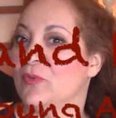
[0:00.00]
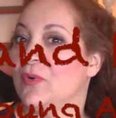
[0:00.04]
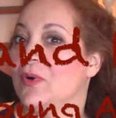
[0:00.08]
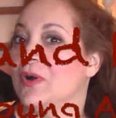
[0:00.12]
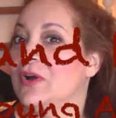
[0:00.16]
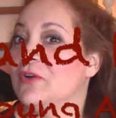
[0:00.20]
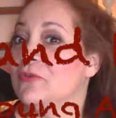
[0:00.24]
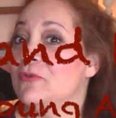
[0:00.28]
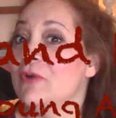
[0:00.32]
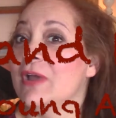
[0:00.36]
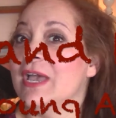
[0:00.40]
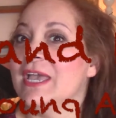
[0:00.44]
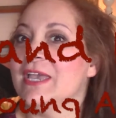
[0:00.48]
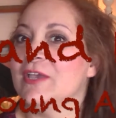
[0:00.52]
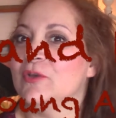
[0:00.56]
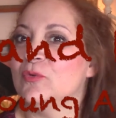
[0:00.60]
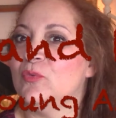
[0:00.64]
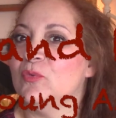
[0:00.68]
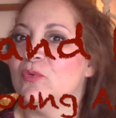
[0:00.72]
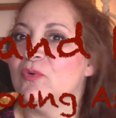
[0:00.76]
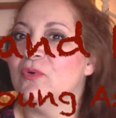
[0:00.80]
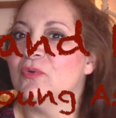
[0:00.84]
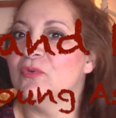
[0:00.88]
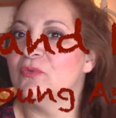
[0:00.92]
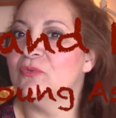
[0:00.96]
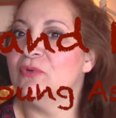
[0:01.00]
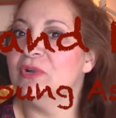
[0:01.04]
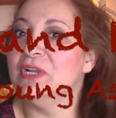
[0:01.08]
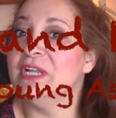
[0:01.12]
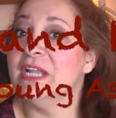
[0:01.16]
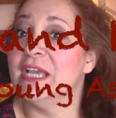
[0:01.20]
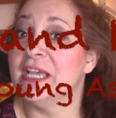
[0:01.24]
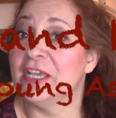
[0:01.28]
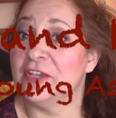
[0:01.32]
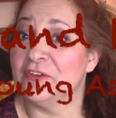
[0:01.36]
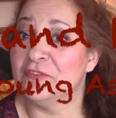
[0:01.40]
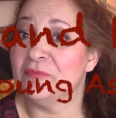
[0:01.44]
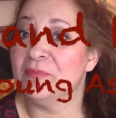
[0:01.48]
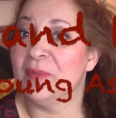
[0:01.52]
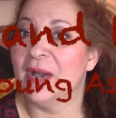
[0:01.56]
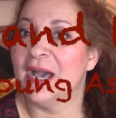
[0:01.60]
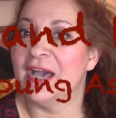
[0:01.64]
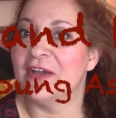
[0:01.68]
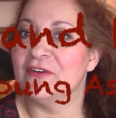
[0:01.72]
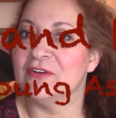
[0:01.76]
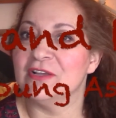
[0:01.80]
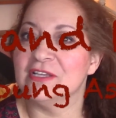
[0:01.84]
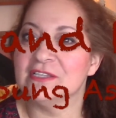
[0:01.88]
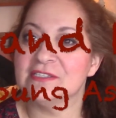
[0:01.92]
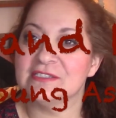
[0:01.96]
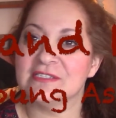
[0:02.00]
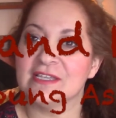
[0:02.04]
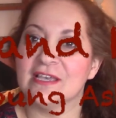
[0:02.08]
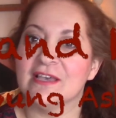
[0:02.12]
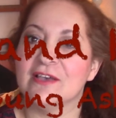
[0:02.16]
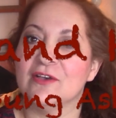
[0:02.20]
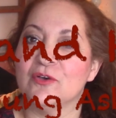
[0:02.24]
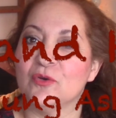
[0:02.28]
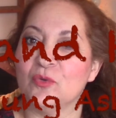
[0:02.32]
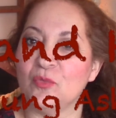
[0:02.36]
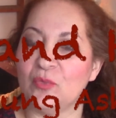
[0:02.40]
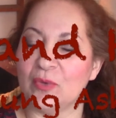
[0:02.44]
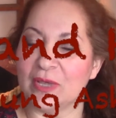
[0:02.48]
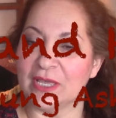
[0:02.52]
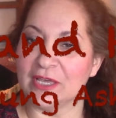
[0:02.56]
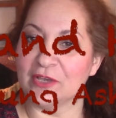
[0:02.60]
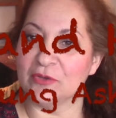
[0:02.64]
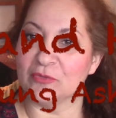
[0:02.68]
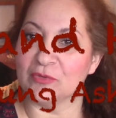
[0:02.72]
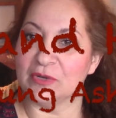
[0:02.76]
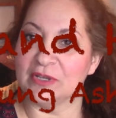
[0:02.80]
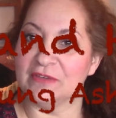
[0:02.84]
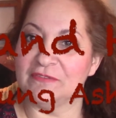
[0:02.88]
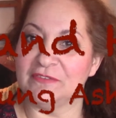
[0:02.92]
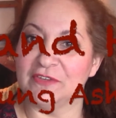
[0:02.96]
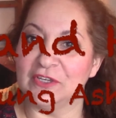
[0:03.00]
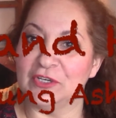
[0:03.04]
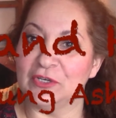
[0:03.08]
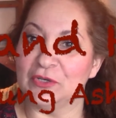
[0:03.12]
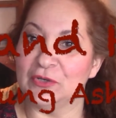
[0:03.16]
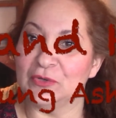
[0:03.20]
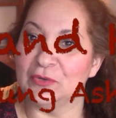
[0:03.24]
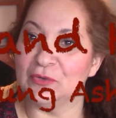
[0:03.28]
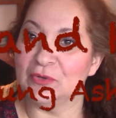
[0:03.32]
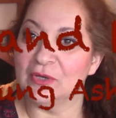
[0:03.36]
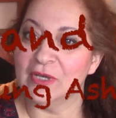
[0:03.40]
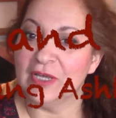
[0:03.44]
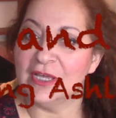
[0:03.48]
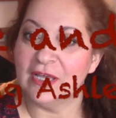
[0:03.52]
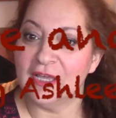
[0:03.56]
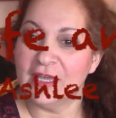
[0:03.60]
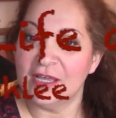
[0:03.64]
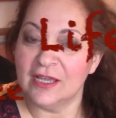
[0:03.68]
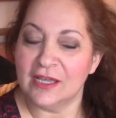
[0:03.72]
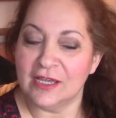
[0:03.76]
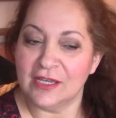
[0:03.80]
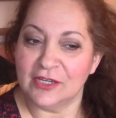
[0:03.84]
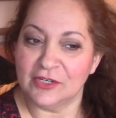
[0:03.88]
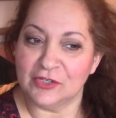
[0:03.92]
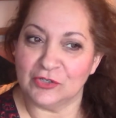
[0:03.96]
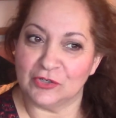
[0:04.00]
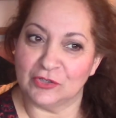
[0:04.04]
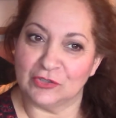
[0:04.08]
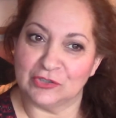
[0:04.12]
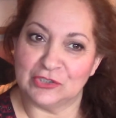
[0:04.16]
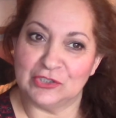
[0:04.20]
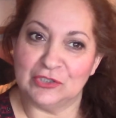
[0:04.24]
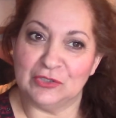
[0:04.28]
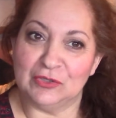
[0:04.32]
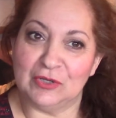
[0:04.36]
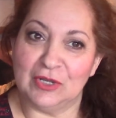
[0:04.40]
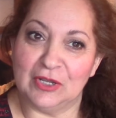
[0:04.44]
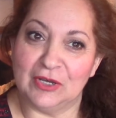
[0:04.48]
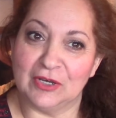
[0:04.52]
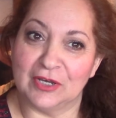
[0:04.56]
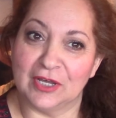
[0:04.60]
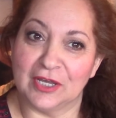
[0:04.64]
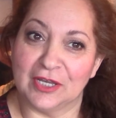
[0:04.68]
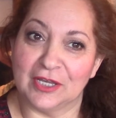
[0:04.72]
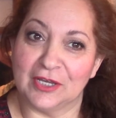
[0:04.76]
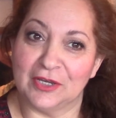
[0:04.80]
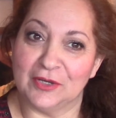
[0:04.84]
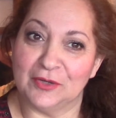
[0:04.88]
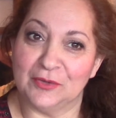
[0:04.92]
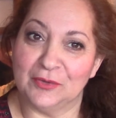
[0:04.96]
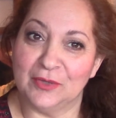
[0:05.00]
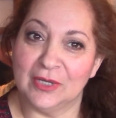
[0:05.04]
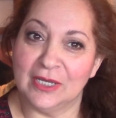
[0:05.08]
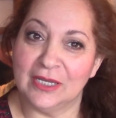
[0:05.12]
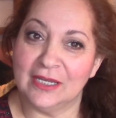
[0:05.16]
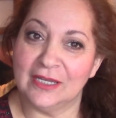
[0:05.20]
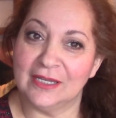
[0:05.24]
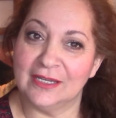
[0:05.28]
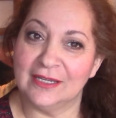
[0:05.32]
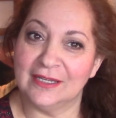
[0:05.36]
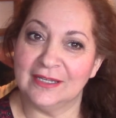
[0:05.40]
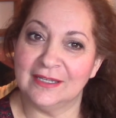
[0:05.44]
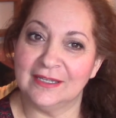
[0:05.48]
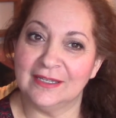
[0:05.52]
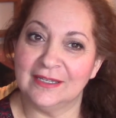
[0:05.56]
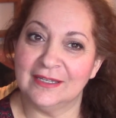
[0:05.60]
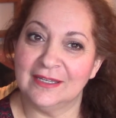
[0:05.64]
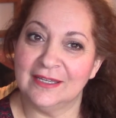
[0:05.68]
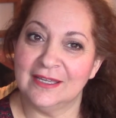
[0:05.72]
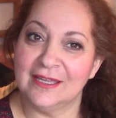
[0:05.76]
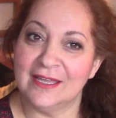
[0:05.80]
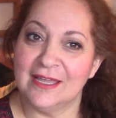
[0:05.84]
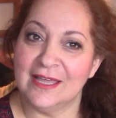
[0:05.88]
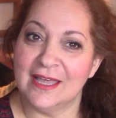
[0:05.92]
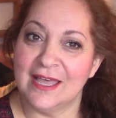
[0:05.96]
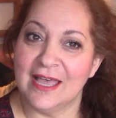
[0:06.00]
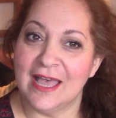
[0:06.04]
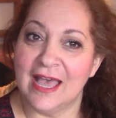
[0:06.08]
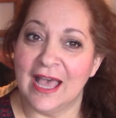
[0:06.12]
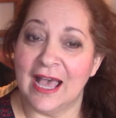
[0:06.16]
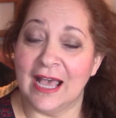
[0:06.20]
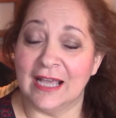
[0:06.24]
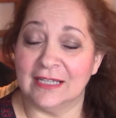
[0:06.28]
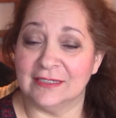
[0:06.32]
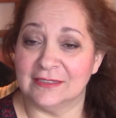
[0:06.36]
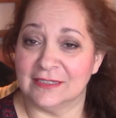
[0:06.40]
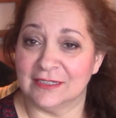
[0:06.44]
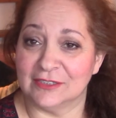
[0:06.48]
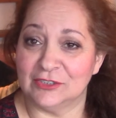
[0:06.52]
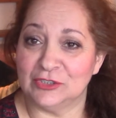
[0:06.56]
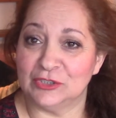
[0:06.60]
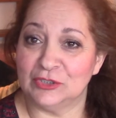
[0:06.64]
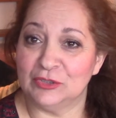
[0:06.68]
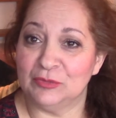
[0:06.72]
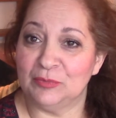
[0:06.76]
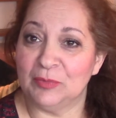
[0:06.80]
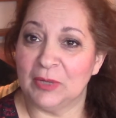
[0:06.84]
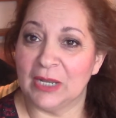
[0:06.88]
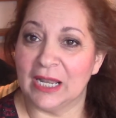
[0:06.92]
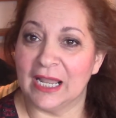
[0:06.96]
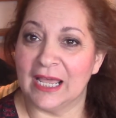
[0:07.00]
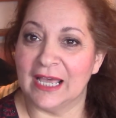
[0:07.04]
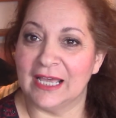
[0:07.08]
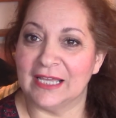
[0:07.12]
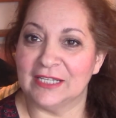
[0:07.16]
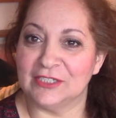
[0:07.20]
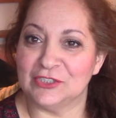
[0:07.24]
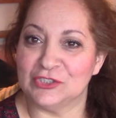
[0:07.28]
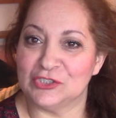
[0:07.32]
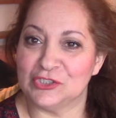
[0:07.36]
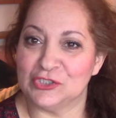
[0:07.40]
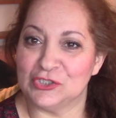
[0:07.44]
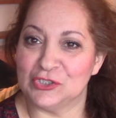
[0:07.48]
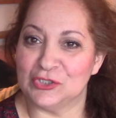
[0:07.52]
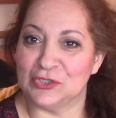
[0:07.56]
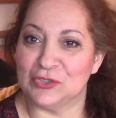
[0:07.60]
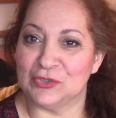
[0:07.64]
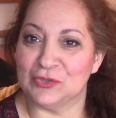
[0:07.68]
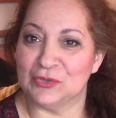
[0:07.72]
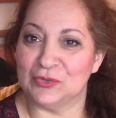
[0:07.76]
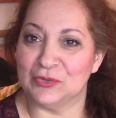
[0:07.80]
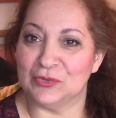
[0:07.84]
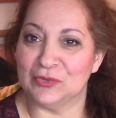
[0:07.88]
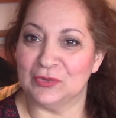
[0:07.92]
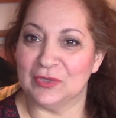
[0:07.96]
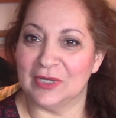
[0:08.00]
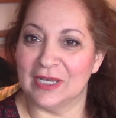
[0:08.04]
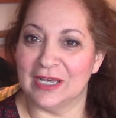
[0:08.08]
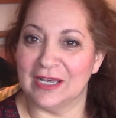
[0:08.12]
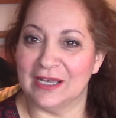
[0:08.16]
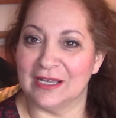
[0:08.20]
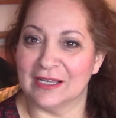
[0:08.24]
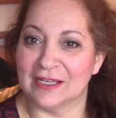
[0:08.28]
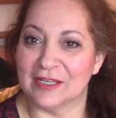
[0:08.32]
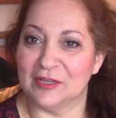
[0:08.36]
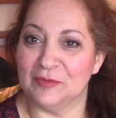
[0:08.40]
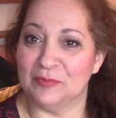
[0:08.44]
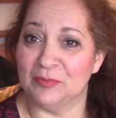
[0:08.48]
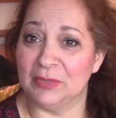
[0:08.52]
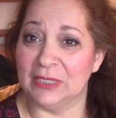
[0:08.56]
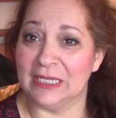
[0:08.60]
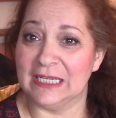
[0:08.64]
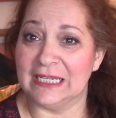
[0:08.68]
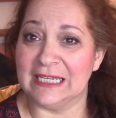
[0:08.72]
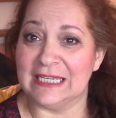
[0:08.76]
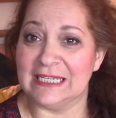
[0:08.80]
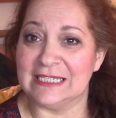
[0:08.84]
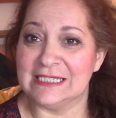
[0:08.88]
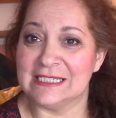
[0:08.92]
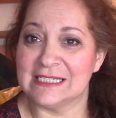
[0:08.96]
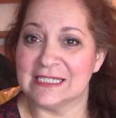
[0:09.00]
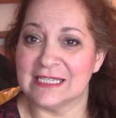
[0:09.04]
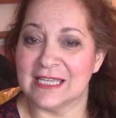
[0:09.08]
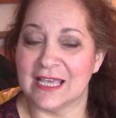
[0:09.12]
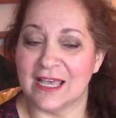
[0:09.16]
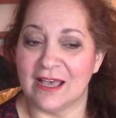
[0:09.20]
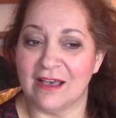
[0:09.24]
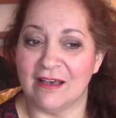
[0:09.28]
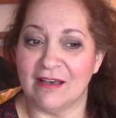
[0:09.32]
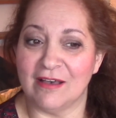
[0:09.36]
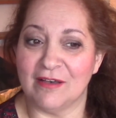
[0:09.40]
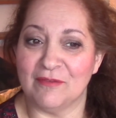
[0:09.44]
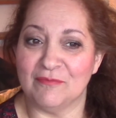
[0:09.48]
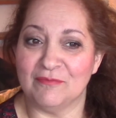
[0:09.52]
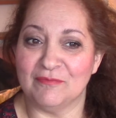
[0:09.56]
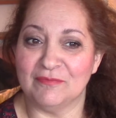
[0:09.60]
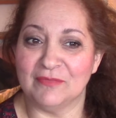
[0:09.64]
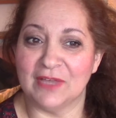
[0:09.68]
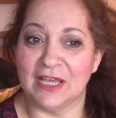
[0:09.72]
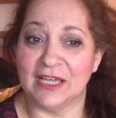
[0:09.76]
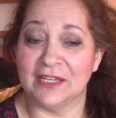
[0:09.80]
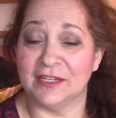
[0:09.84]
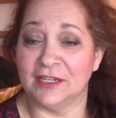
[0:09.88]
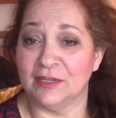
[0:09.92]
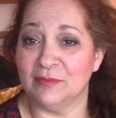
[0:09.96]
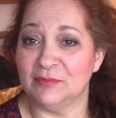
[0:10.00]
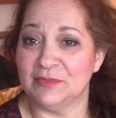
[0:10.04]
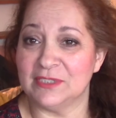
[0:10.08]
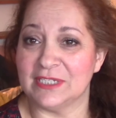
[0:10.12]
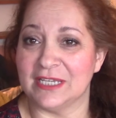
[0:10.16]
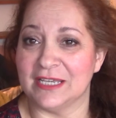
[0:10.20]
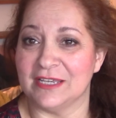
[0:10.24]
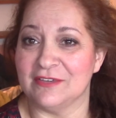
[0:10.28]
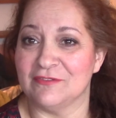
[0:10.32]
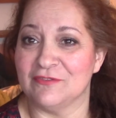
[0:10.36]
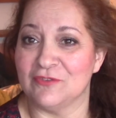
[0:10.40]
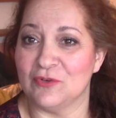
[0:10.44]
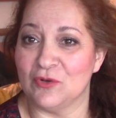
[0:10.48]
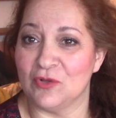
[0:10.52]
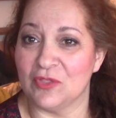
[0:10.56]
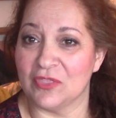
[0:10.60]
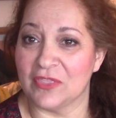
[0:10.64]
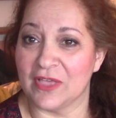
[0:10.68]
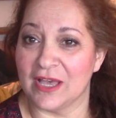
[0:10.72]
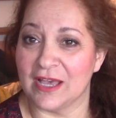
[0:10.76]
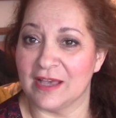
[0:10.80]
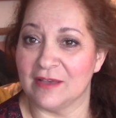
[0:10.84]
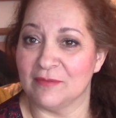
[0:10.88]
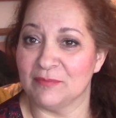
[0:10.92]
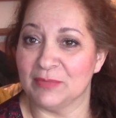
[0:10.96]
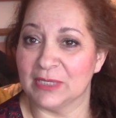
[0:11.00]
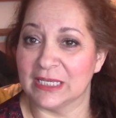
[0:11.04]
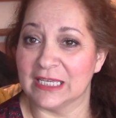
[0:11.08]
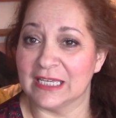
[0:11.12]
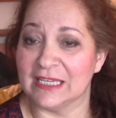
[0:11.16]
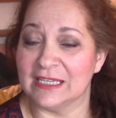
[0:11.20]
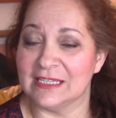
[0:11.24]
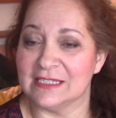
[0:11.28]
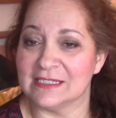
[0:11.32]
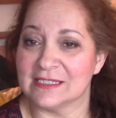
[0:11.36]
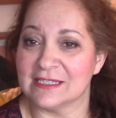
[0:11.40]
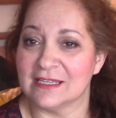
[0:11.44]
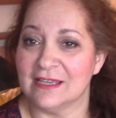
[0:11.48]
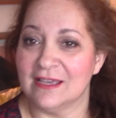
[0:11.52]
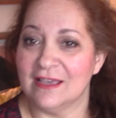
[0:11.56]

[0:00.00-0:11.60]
Ray Rene of Paris wig review not too long ago and I do plan to complete um, an update for that because